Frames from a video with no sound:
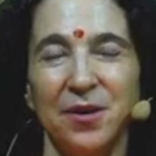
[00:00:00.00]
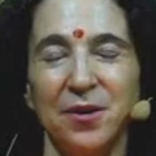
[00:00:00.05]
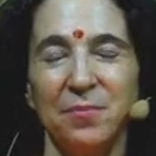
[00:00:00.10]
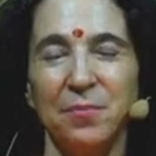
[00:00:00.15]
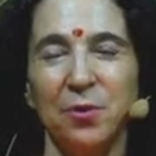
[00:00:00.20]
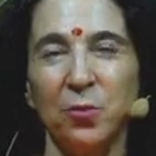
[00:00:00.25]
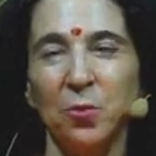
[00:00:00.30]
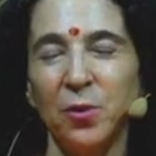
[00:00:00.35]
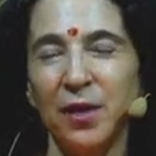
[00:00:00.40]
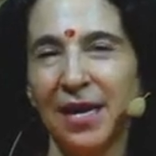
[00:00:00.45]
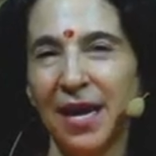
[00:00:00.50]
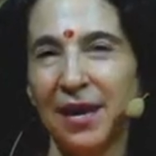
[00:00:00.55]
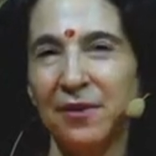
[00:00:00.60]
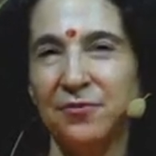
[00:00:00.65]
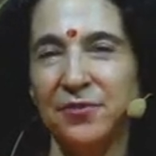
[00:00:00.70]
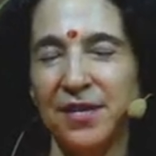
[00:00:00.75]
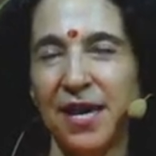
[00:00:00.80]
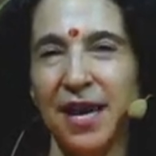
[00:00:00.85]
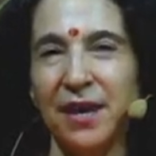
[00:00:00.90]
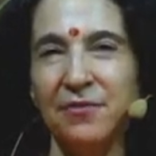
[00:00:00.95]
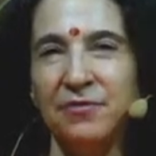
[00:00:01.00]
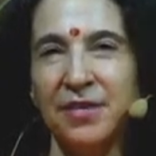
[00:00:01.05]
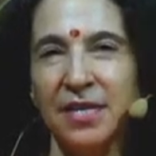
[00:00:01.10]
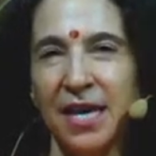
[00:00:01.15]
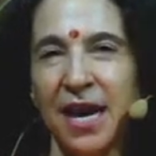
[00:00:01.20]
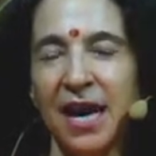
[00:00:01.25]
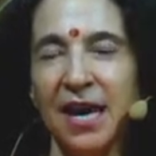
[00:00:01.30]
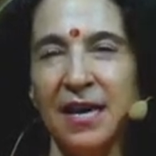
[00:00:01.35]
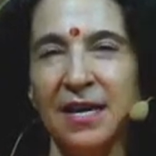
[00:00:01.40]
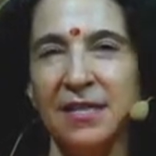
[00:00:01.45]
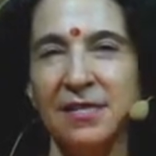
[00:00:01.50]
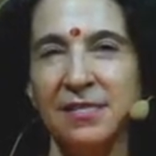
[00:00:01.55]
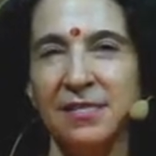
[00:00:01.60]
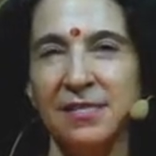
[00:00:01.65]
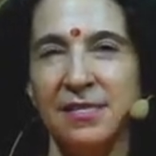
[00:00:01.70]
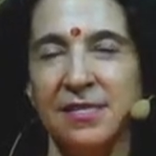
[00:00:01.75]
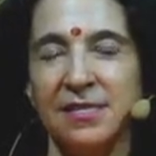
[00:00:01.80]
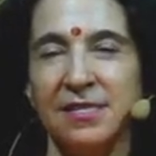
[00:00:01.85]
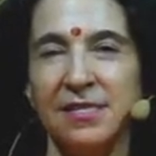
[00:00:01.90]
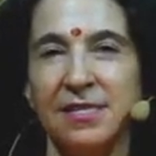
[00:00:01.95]
But we have to have the eyes
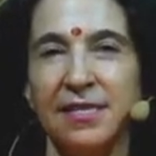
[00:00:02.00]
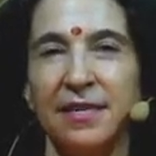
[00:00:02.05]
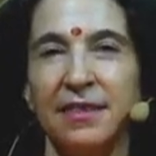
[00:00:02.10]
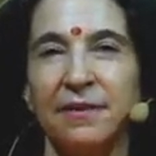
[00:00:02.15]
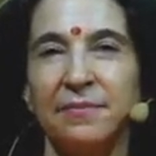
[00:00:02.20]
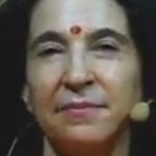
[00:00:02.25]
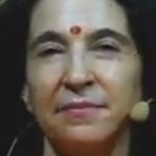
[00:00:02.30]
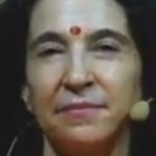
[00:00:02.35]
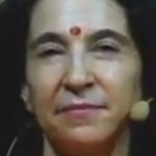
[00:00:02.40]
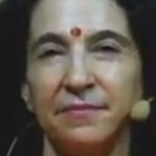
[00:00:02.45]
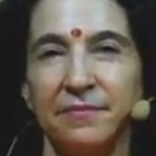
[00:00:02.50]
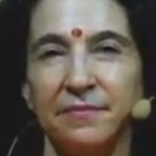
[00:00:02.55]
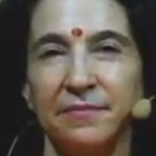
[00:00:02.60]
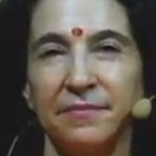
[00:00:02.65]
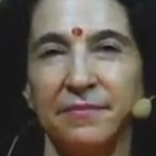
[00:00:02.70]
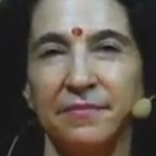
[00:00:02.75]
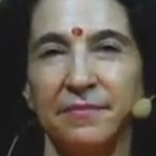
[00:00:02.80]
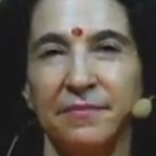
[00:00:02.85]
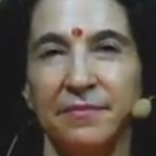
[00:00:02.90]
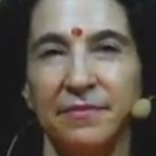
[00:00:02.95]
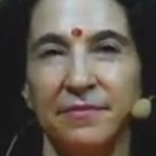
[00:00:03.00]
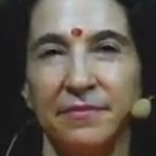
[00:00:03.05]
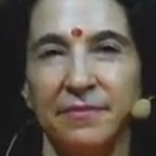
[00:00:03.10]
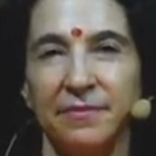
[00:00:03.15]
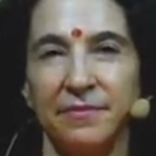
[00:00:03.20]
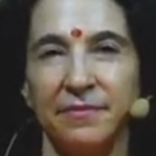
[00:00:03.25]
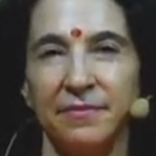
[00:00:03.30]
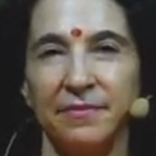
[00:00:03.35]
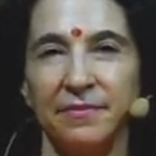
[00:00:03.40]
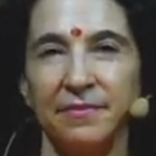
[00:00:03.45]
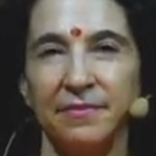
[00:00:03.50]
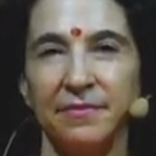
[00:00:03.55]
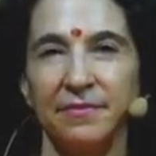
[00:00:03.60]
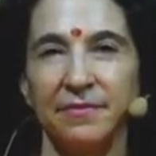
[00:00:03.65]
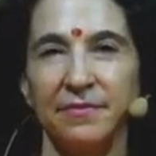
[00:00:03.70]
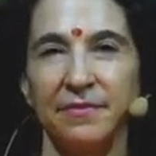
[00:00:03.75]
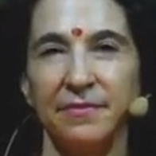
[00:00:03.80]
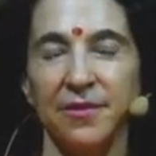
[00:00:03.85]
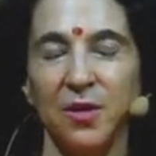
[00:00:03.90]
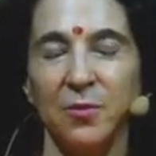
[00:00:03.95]
to see them.
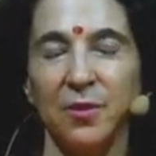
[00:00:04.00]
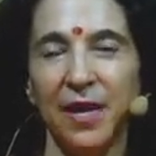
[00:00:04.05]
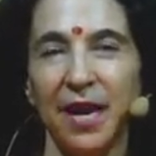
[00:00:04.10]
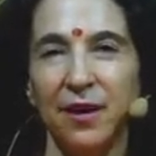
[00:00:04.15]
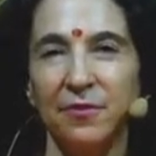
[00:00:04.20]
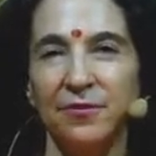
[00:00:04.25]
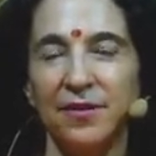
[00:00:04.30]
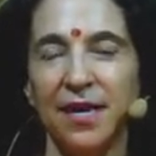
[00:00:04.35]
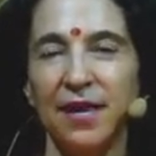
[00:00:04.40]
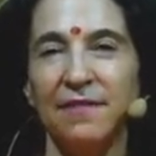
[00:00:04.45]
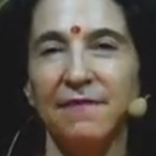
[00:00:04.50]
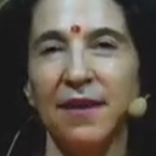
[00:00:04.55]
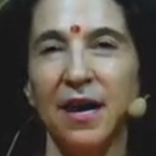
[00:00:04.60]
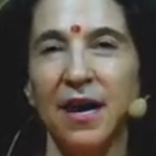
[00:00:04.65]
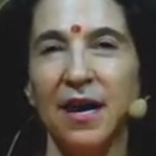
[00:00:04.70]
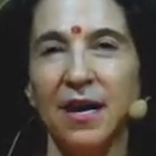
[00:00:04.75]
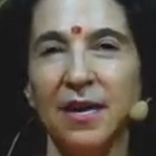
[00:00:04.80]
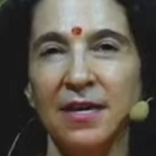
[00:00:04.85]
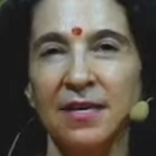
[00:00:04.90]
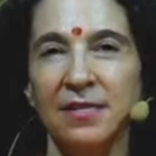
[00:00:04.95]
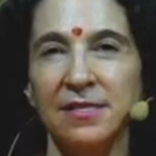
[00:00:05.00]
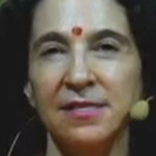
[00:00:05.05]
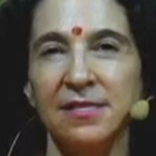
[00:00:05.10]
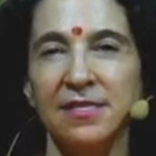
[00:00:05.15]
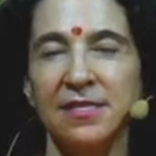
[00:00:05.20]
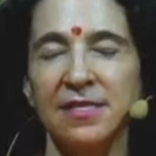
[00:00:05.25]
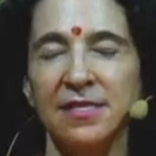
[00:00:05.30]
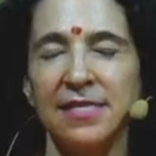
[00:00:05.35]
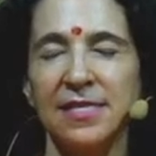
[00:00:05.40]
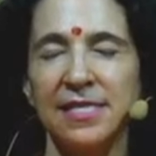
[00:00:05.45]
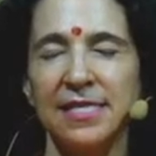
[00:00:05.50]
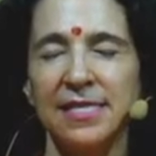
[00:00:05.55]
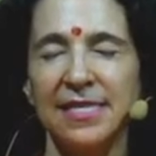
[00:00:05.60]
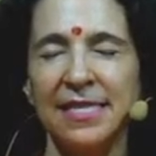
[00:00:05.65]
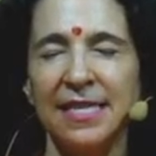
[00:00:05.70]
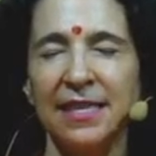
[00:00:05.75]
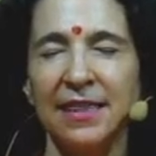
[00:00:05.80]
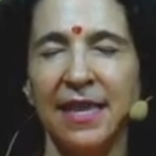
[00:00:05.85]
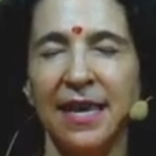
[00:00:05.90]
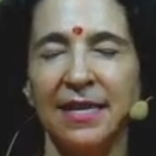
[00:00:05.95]
We have to have eyes to
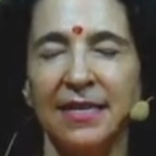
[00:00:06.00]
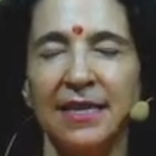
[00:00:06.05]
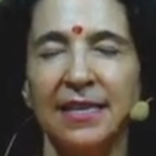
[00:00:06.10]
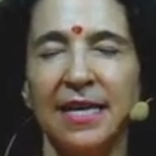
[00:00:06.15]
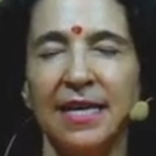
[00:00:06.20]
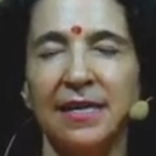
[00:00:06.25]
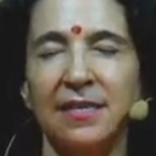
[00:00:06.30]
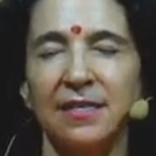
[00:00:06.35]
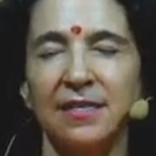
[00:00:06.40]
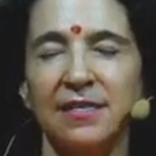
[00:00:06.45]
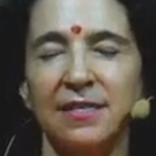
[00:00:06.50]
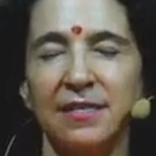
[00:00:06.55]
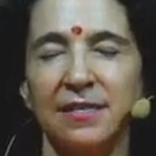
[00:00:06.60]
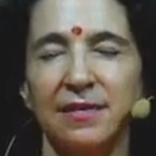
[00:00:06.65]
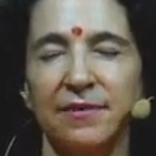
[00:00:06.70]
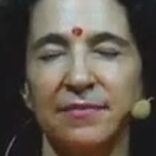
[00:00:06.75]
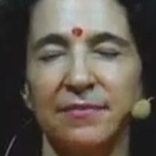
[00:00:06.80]
see that light.